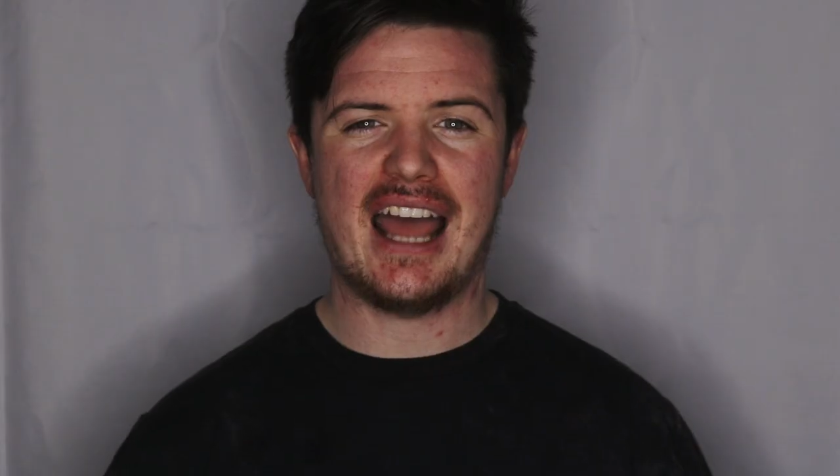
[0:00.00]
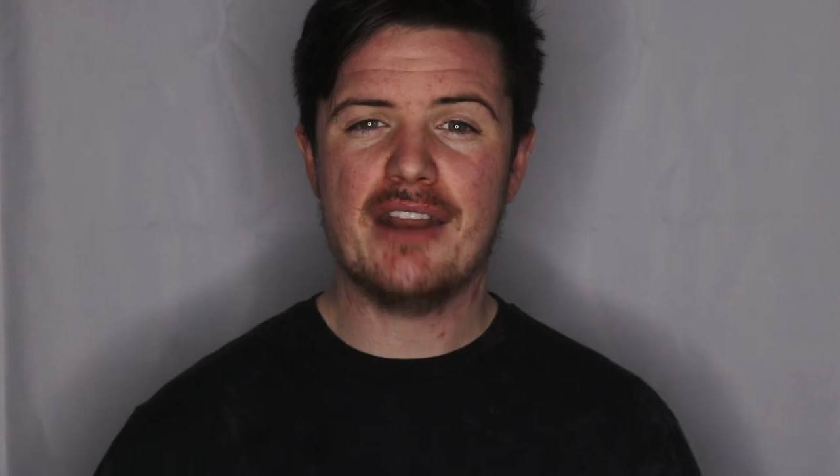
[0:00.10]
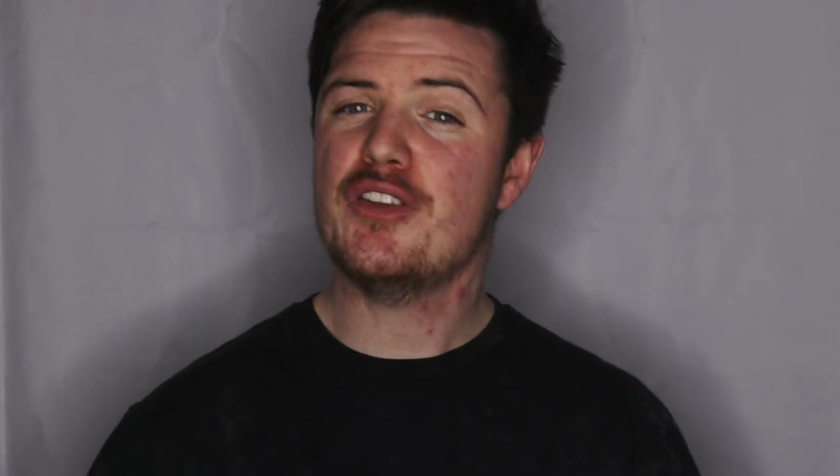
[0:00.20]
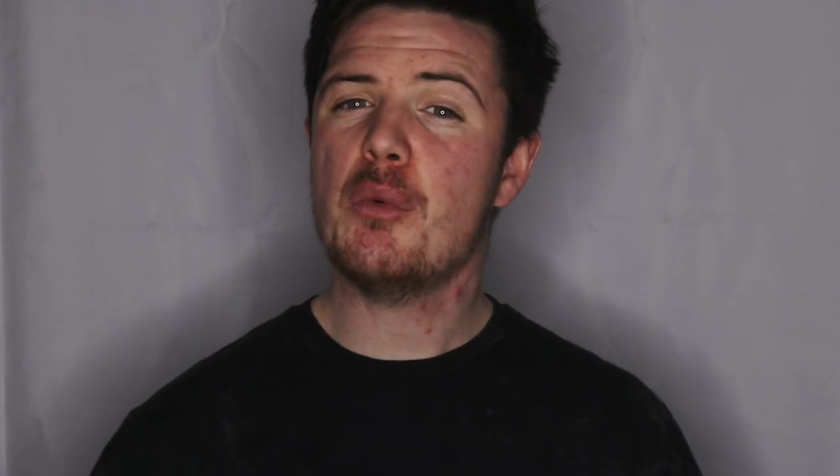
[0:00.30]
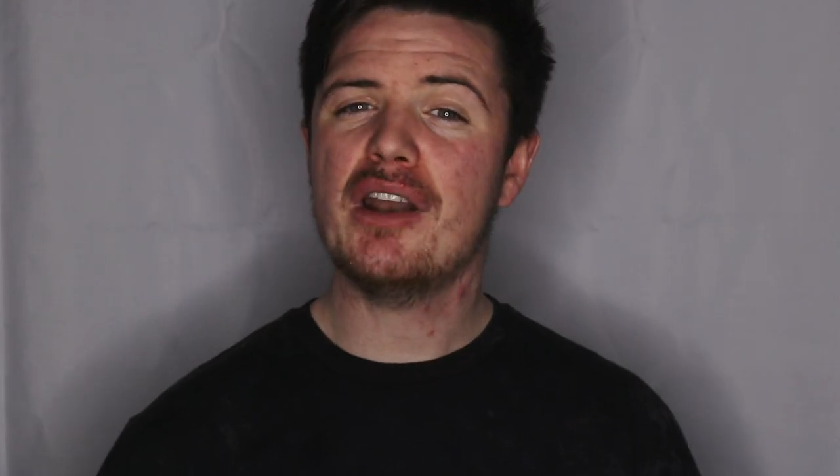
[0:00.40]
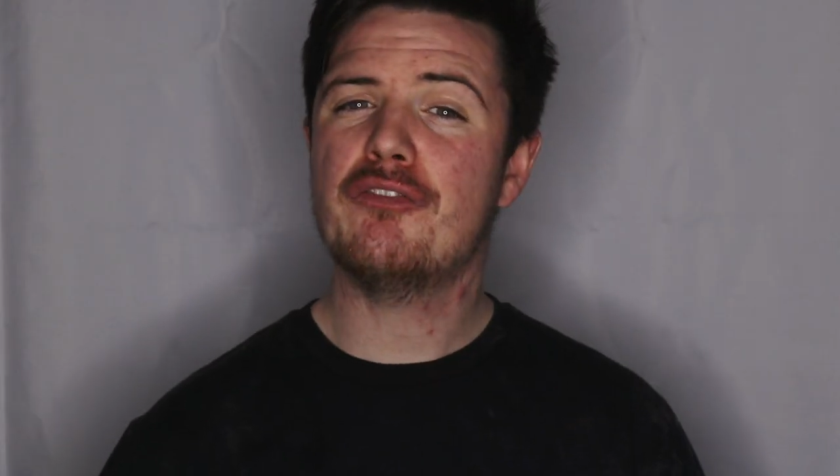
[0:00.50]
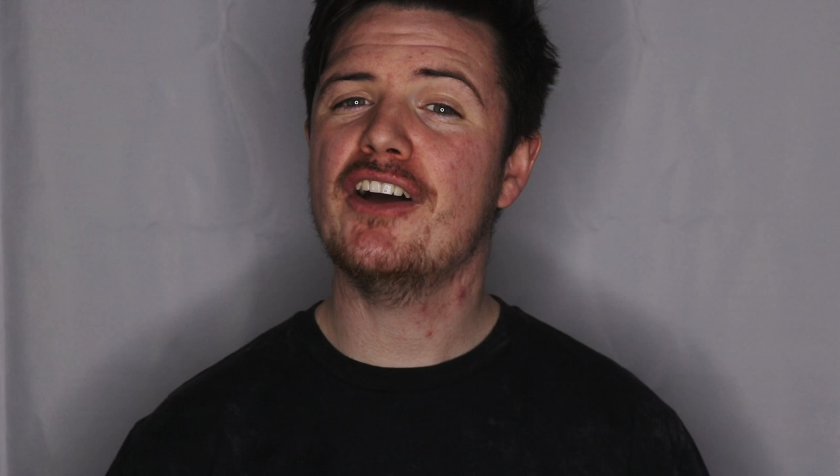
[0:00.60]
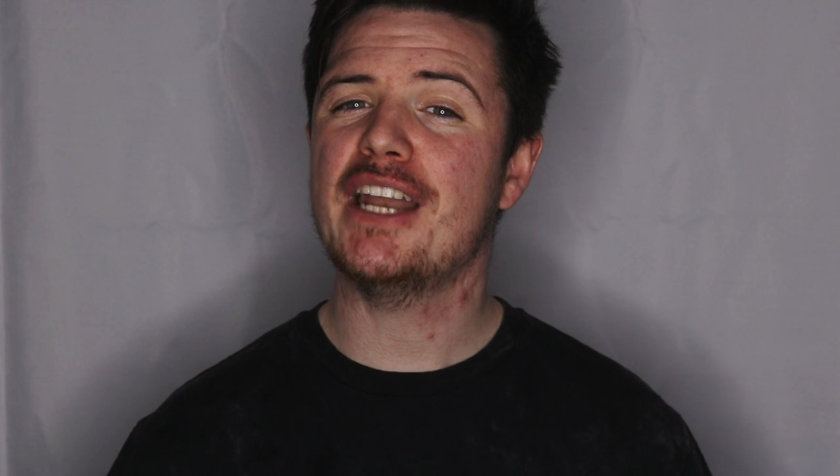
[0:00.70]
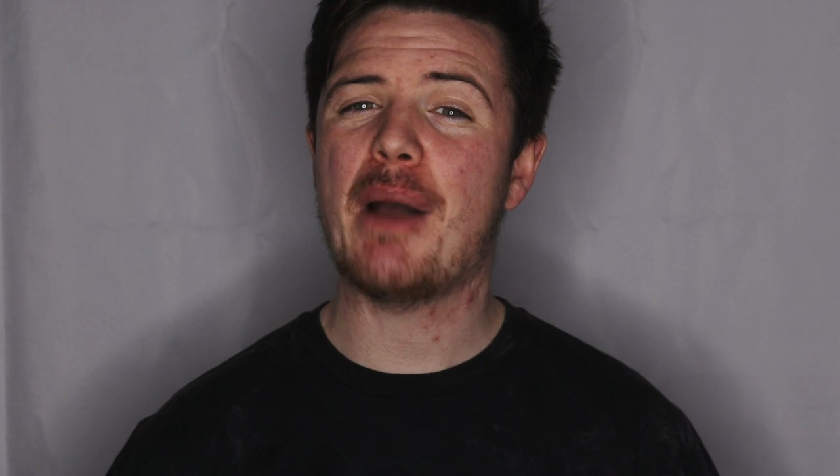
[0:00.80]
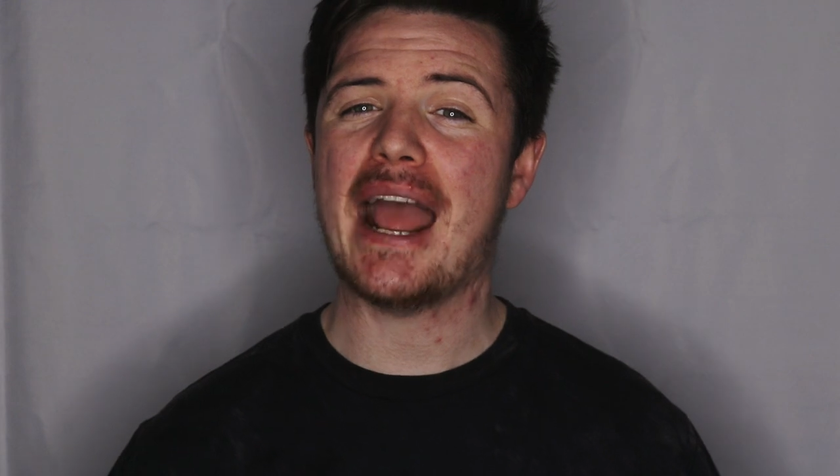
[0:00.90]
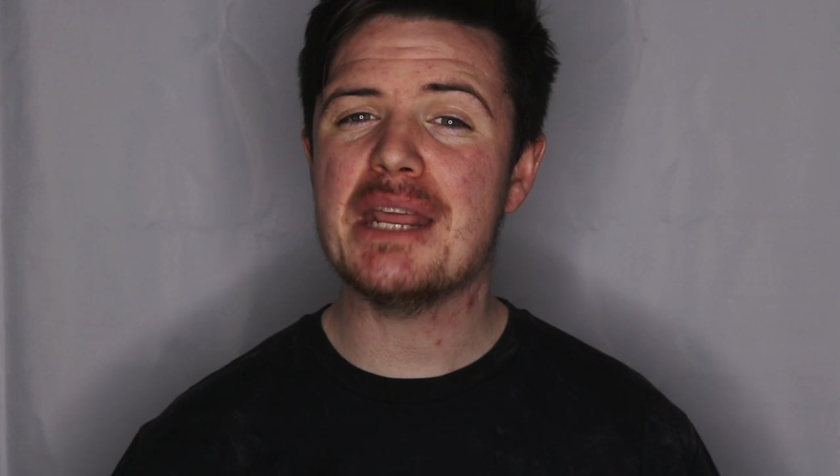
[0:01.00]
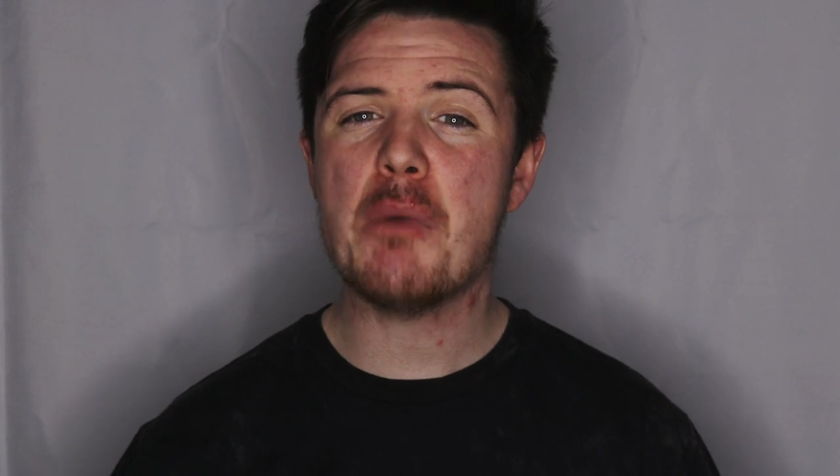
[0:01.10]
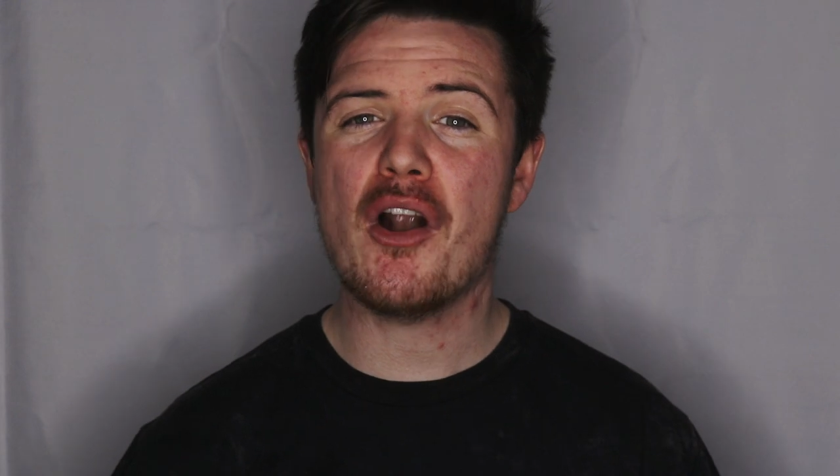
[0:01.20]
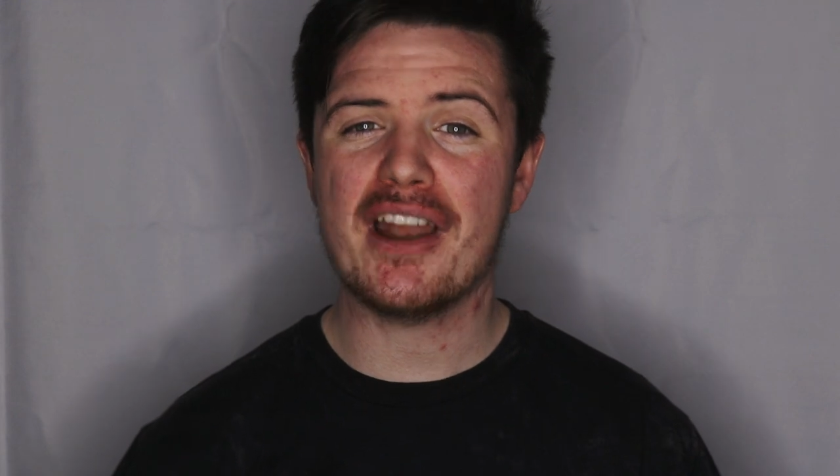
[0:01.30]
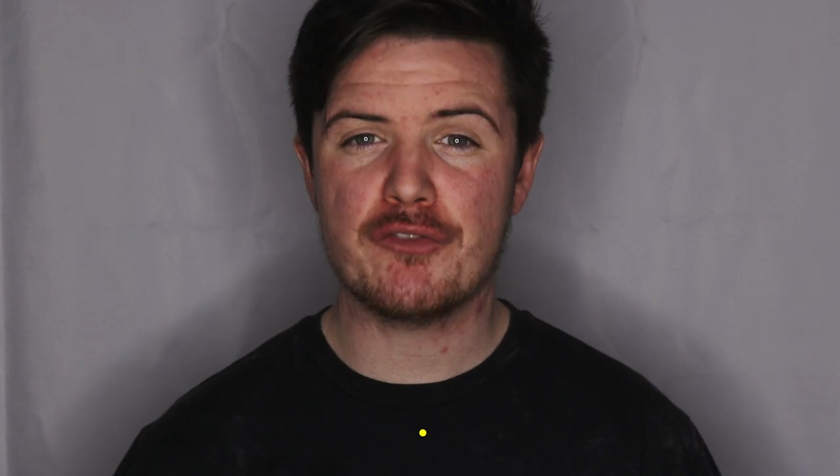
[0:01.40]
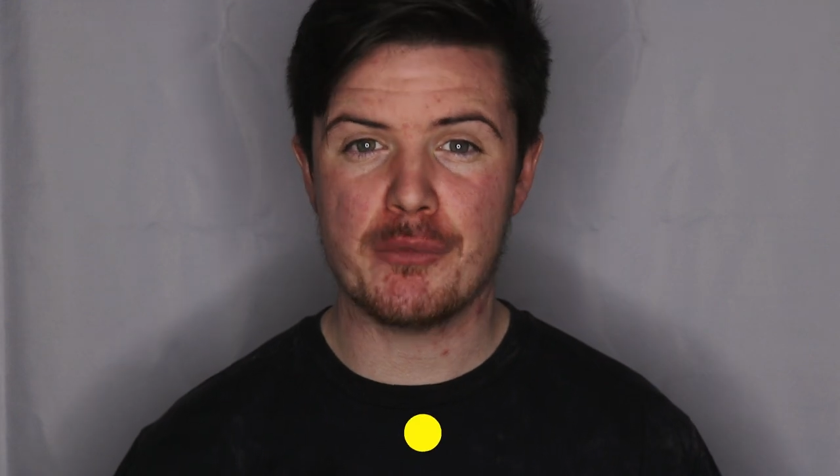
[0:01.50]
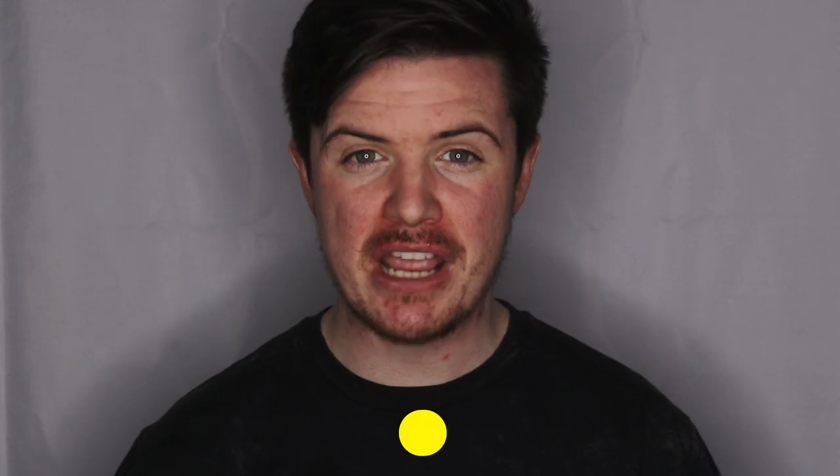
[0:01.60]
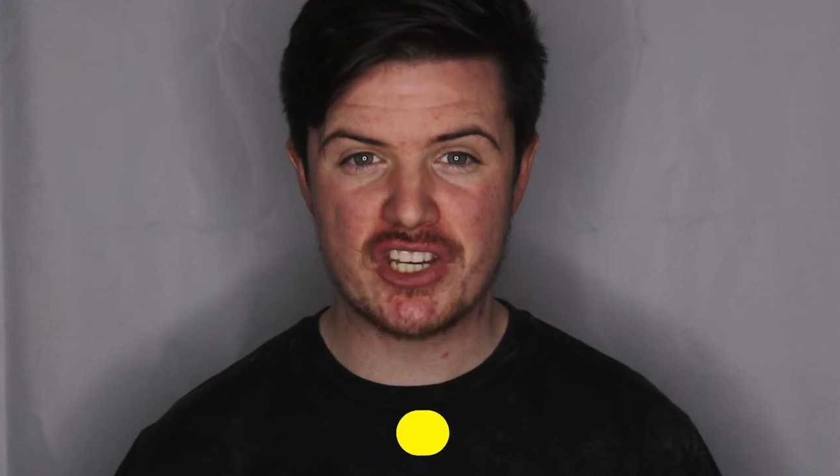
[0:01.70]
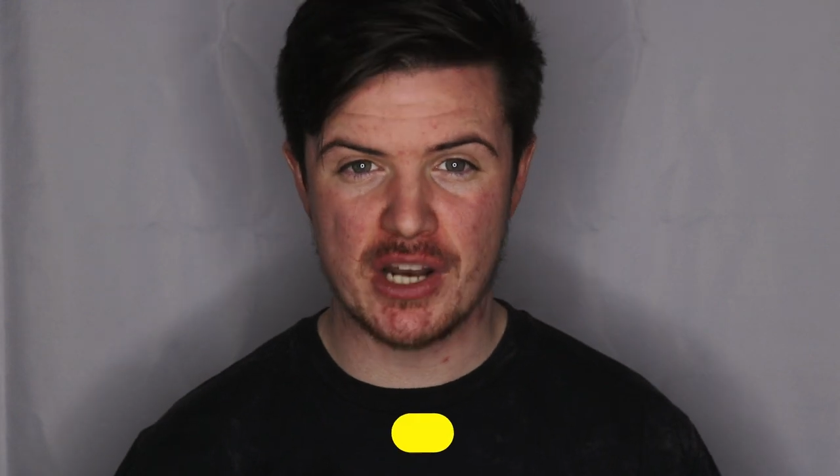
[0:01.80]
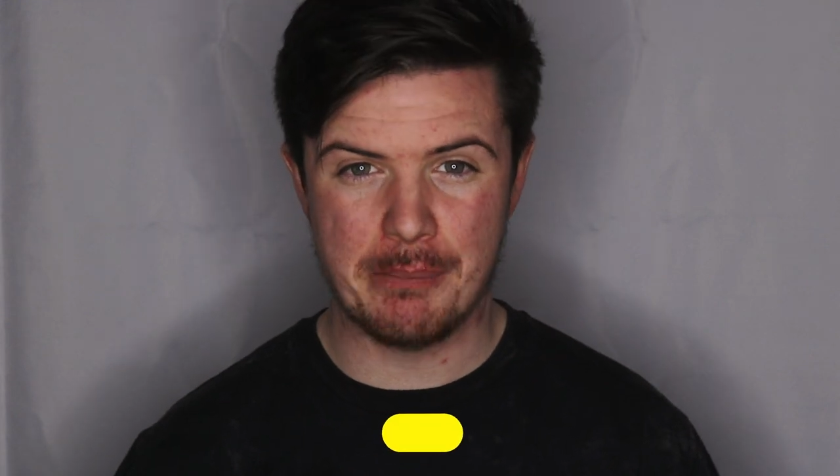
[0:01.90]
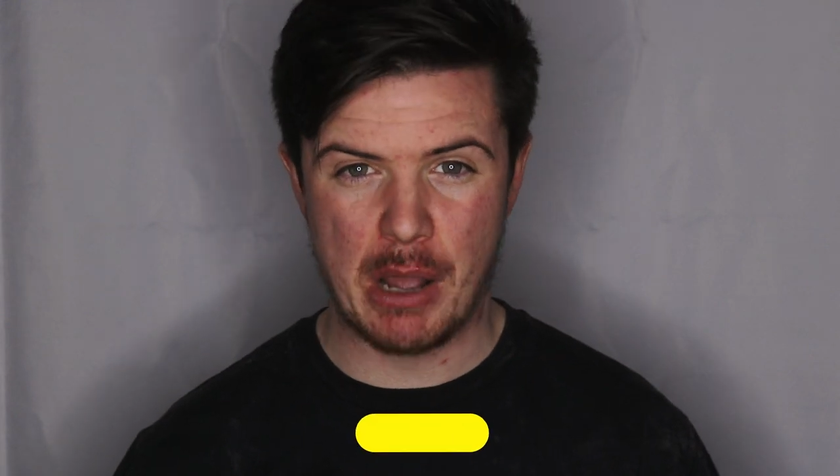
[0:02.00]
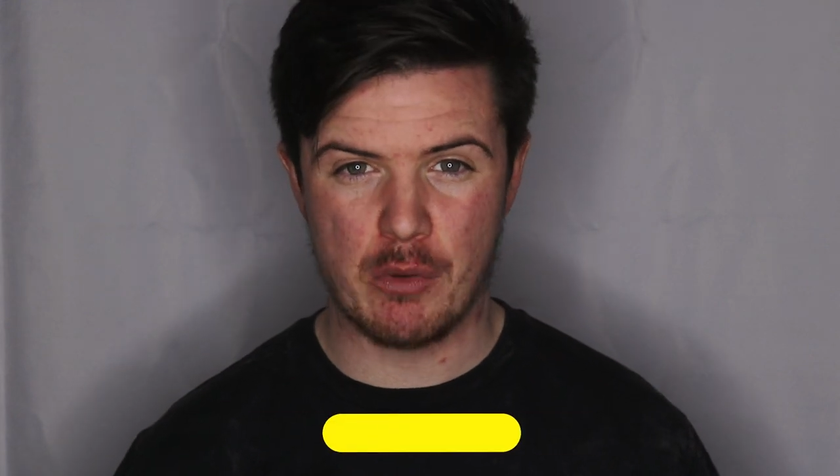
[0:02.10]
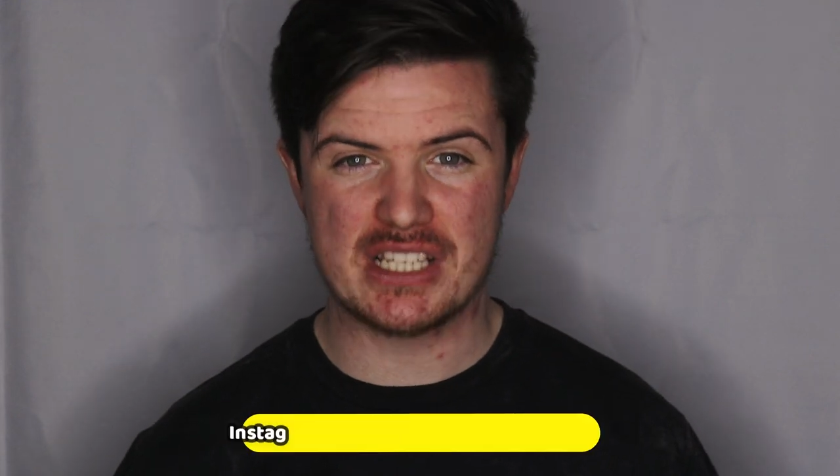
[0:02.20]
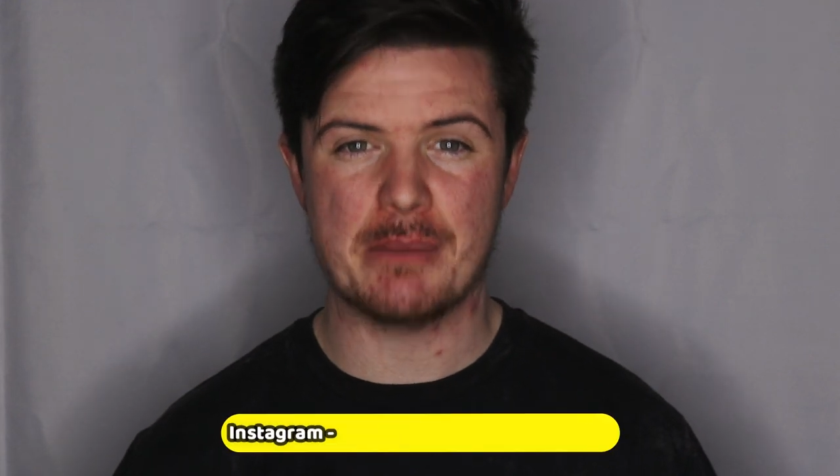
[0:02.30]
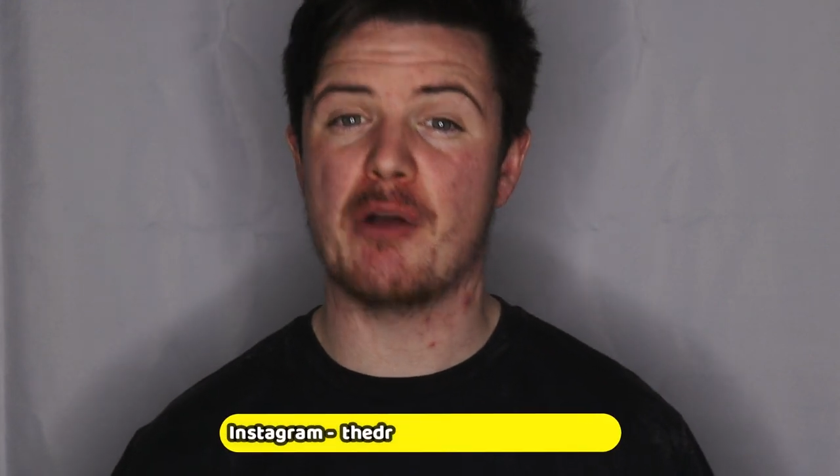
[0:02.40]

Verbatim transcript: And if you want to find out any more information about us,